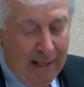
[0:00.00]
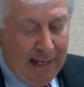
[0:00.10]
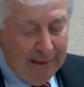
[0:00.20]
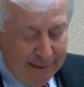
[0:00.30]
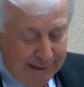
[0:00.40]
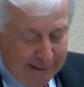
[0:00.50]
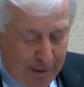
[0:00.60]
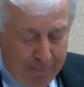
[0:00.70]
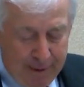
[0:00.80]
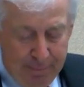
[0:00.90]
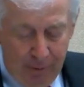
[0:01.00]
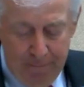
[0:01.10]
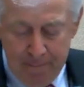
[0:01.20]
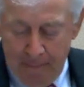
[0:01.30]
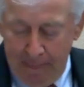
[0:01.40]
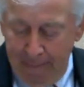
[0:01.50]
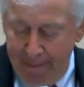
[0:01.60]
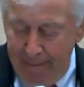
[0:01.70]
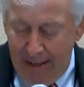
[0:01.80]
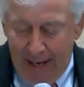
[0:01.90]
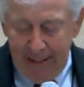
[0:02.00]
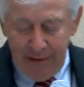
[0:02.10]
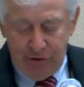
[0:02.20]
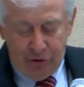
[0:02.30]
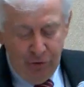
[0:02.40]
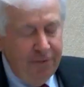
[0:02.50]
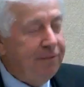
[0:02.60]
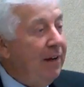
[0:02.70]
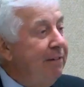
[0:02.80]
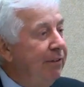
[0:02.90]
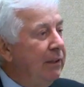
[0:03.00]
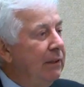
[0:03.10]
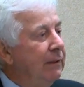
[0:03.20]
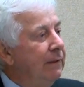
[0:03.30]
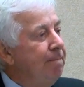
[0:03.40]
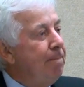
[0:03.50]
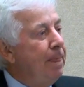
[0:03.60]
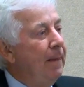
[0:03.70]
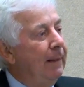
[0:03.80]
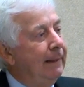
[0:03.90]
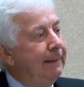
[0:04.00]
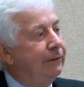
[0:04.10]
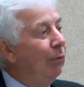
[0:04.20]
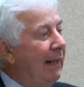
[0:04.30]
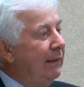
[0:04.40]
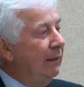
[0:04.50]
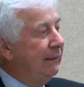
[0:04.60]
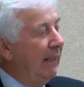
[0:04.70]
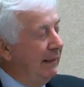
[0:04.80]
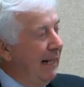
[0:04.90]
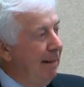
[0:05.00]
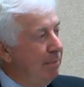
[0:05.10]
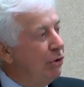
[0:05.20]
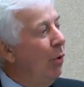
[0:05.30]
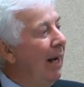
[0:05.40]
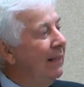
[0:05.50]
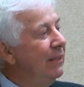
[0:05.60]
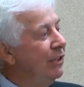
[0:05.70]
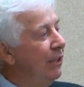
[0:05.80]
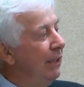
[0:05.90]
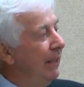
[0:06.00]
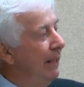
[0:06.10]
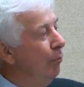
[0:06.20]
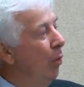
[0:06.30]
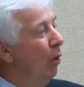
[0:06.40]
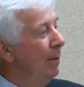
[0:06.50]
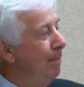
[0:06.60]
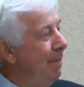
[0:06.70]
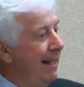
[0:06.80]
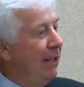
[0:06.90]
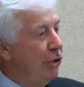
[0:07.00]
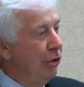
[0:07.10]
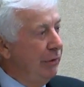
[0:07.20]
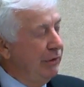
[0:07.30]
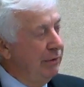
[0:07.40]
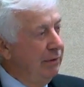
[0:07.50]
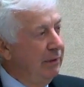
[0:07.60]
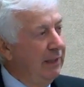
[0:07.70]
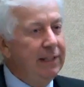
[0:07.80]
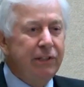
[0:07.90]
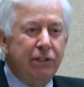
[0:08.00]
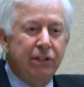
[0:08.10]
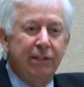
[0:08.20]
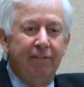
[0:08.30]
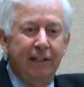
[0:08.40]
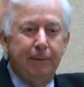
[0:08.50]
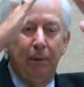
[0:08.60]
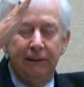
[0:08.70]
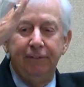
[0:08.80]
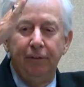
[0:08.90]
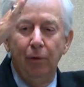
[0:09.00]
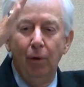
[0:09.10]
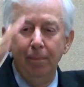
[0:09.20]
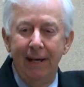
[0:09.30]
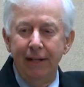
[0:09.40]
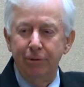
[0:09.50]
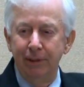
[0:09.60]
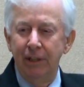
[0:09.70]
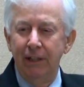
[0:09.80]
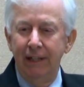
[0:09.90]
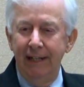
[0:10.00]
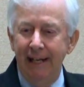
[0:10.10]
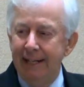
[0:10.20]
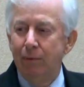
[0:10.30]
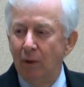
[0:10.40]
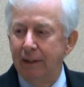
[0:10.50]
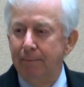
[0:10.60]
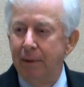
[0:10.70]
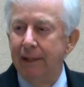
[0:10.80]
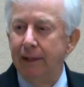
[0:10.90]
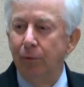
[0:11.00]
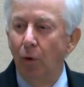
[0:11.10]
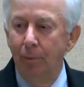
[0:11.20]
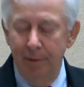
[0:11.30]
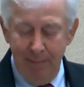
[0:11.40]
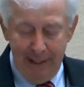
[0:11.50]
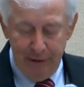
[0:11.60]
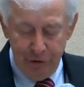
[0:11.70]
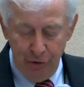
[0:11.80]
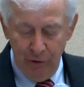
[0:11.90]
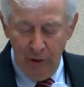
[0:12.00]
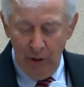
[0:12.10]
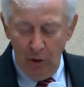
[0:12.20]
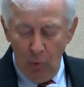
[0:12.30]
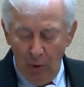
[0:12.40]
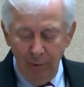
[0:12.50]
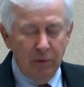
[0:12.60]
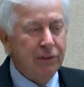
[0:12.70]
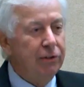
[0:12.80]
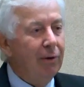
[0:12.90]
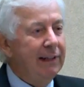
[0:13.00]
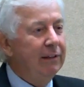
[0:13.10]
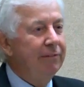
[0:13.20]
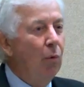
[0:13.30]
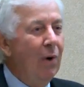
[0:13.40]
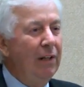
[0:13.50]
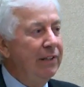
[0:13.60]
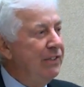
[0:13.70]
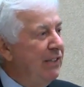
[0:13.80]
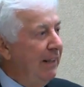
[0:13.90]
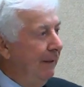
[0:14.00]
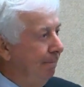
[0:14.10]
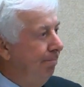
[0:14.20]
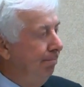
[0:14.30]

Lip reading: I like to tell people I had 2 favorite directors on campus who I considered enrollment managers. It isn't just the vice president for enrollment management. Anyone can be an enrollment manager. One was the director of the wellness center.